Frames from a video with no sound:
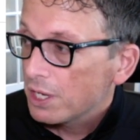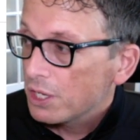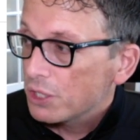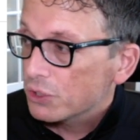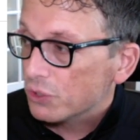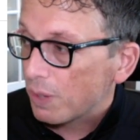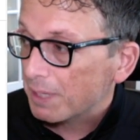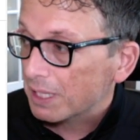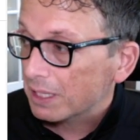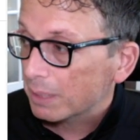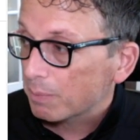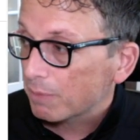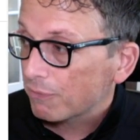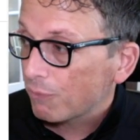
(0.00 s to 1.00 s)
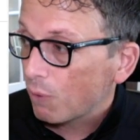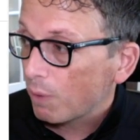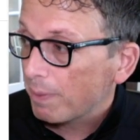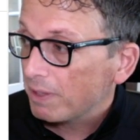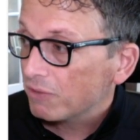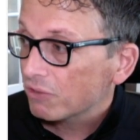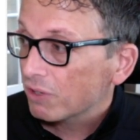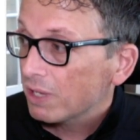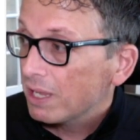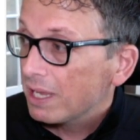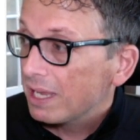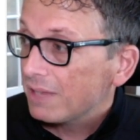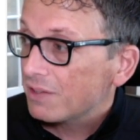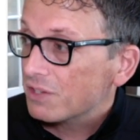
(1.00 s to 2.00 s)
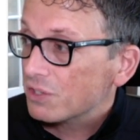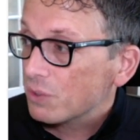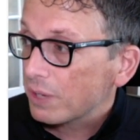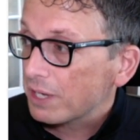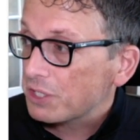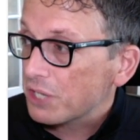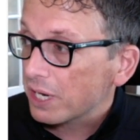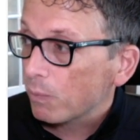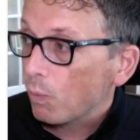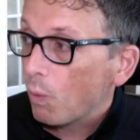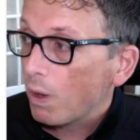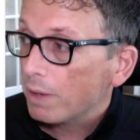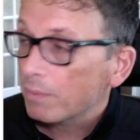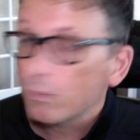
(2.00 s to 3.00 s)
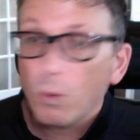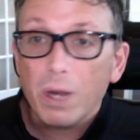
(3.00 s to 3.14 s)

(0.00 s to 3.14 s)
So I'm going to click performance, and it says, okay, Jacob, what